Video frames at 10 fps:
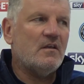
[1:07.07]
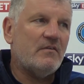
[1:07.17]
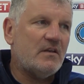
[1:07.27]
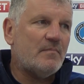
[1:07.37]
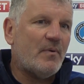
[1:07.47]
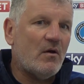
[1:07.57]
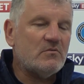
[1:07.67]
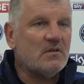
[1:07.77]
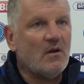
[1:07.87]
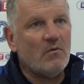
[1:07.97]
you hit the
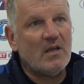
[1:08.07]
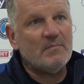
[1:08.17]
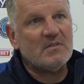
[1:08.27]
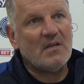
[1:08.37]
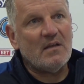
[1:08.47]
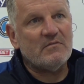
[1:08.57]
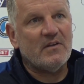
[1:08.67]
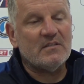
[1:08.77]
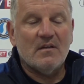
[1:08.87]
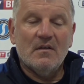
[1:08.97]
post, the goalkeeper saves
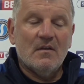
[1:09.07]
things.